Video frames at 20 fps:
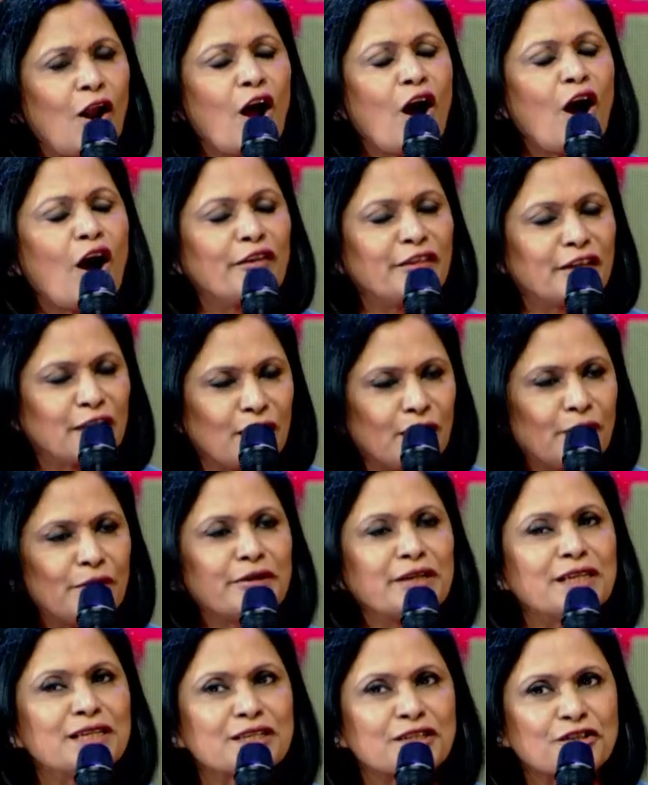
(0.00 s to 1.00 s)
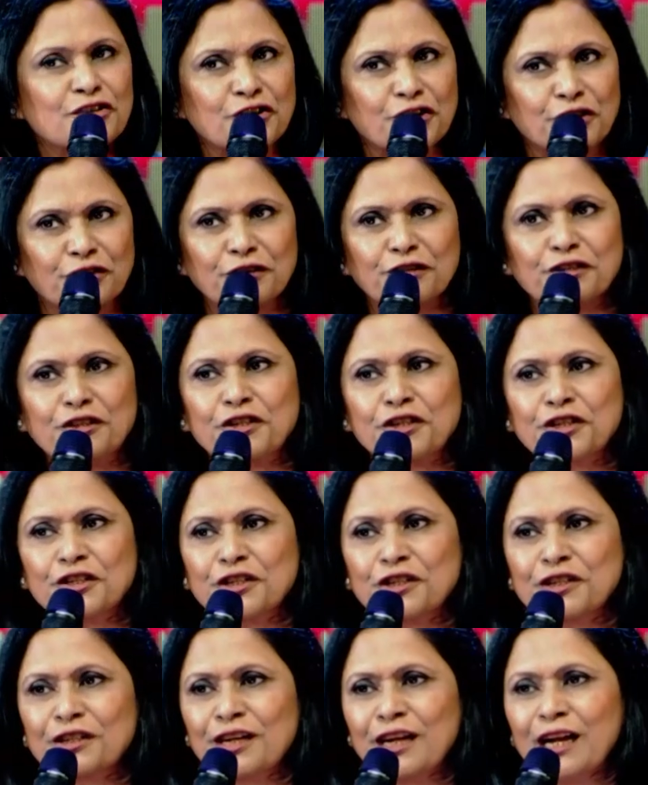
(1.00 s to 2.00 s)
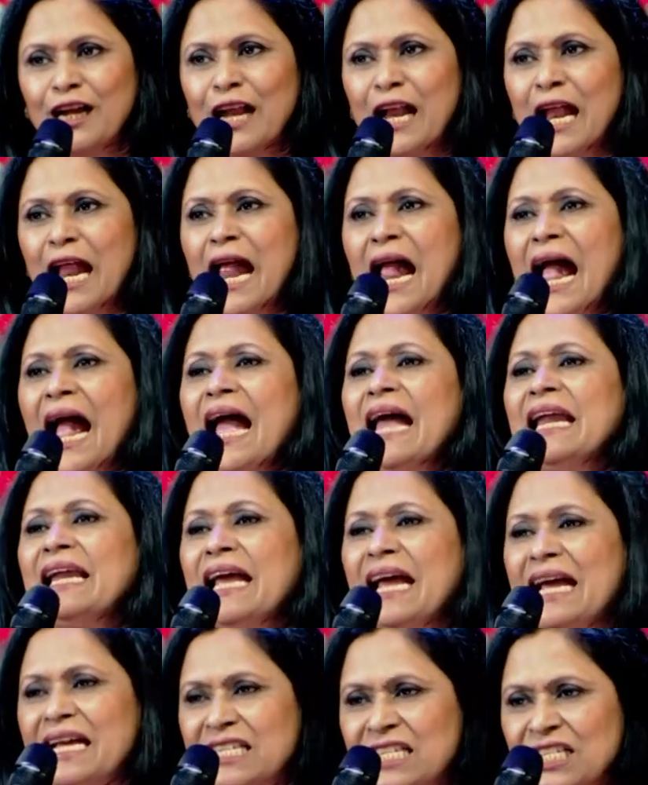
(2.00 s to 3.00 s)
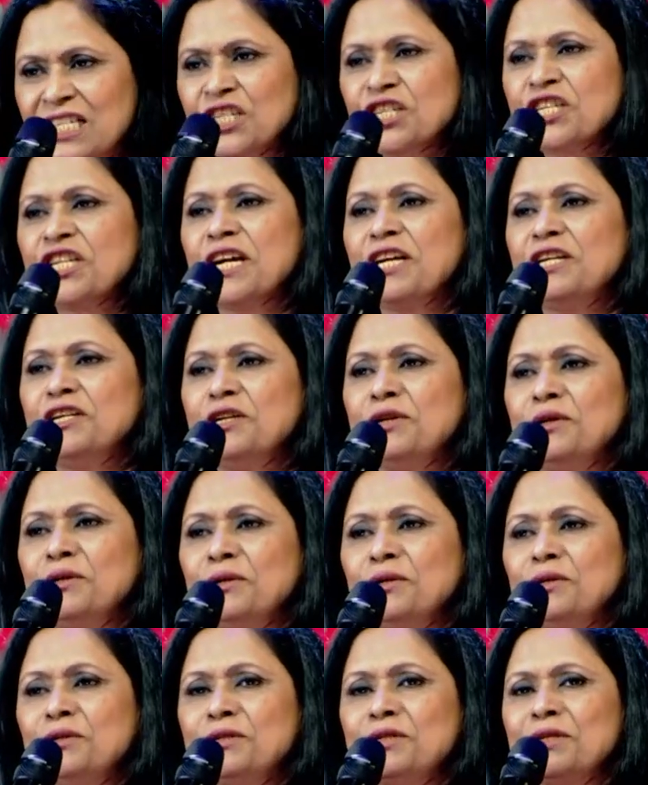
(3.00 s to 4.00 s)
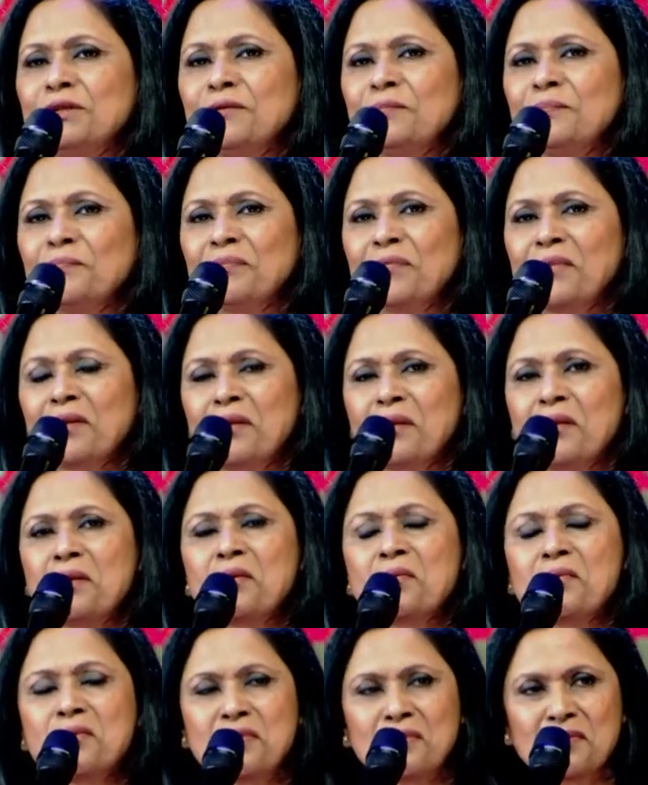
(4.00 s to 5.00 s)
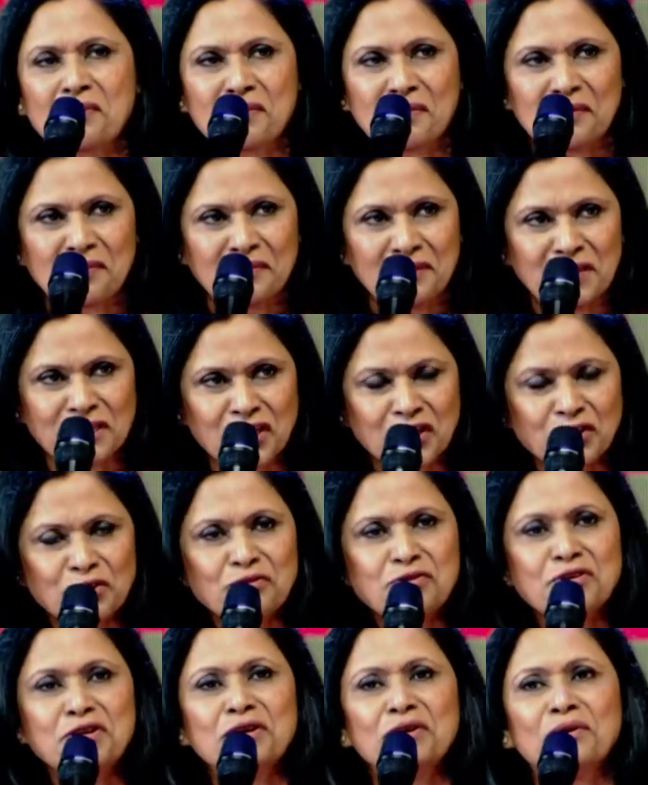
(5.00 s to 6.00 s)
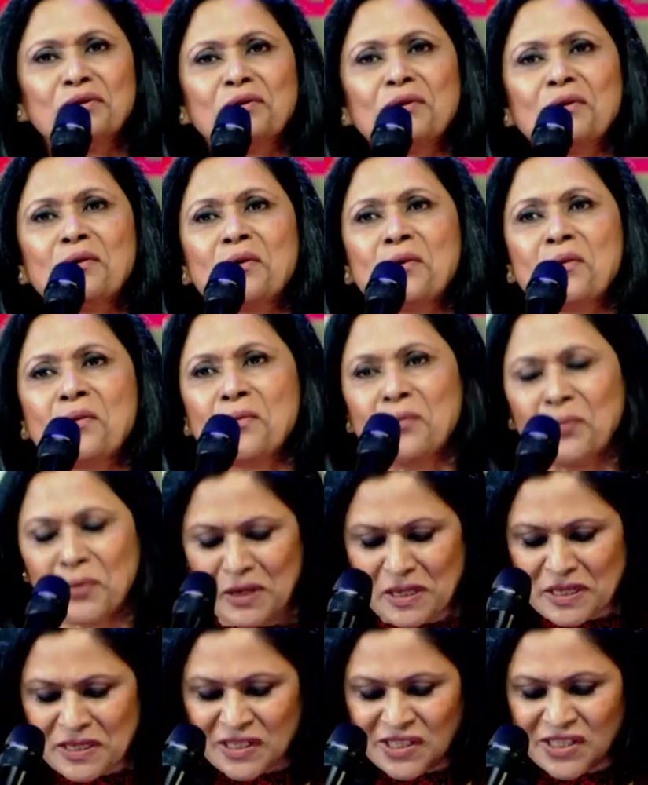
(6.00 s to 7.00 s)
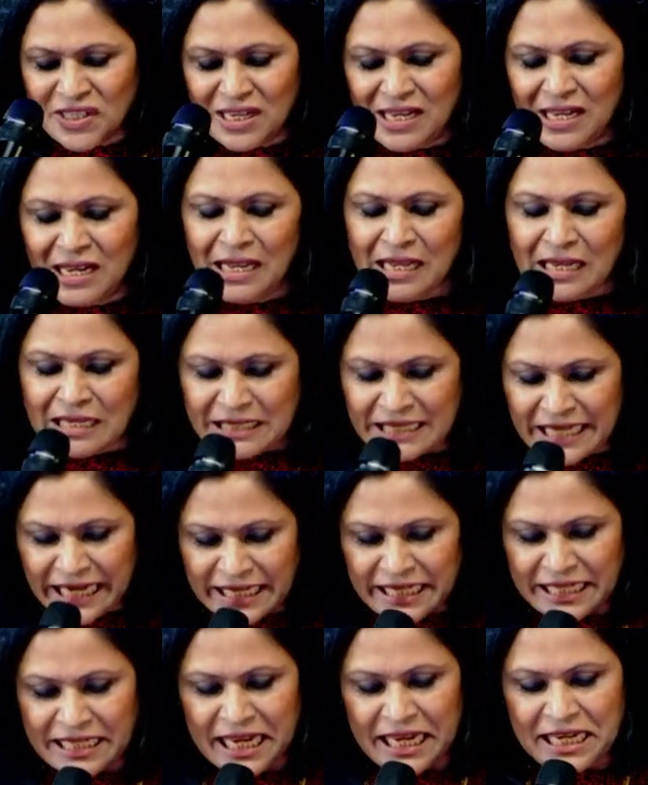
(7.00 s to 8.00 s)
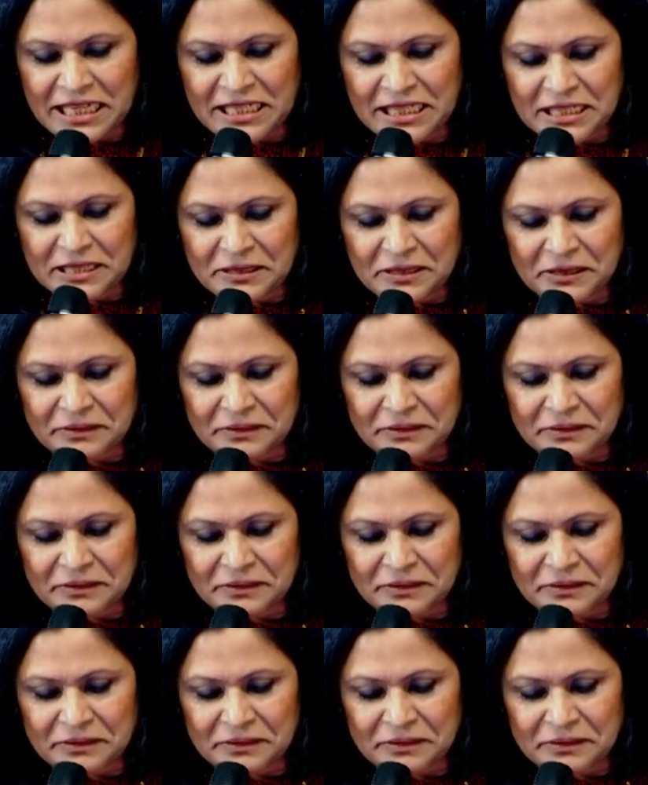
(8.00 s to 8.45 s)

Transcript: on the Glorious Church. And as scheduled, the studio was dedicated.